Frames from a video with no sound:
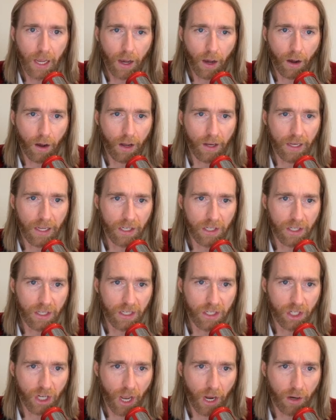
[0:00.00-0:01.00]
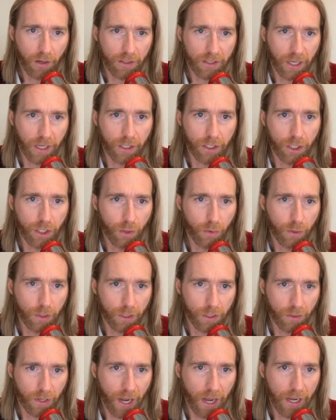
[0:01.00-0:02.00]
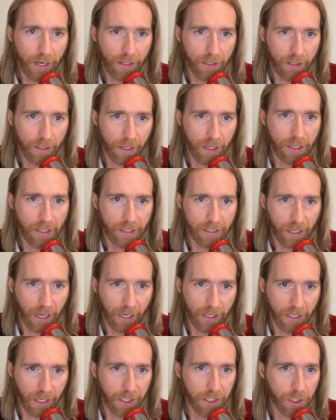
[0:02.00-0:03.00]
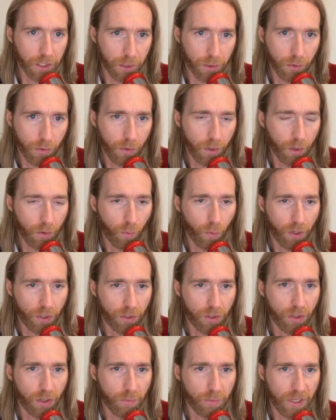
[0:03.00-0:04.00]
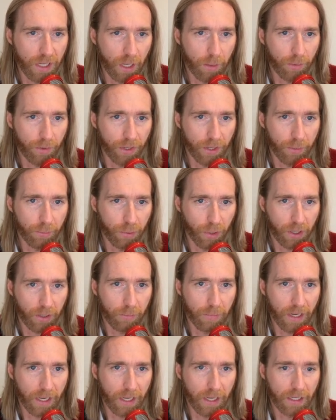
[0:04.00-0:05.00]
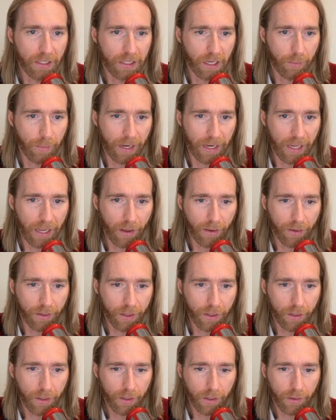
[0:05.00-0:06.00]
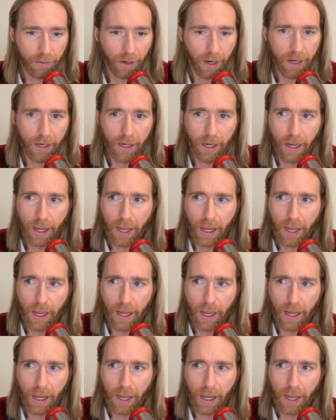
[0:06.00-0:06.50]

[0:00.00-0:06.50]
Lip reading: On each of these channels, I do or do not. In this case, I do want you to be able to book meetings on my calendar, right?